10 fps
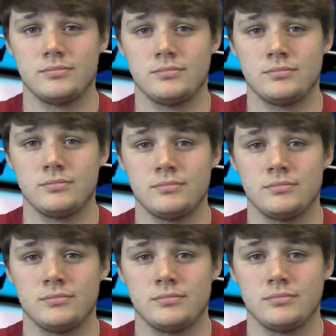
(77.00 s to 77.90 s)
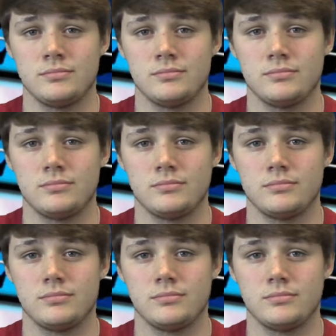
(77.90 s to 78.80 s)

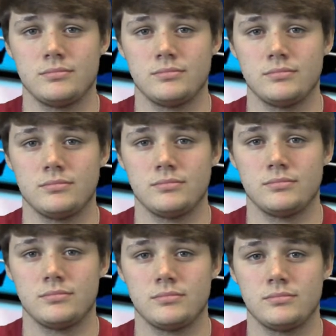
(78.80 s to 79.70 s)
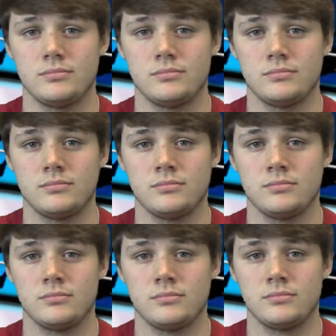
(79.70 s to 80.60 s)

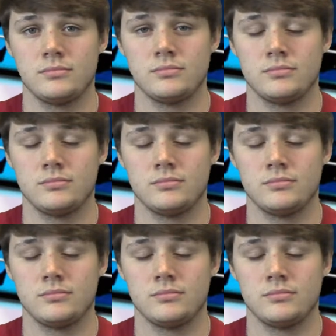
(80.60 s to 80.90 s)
This person isn't speaking.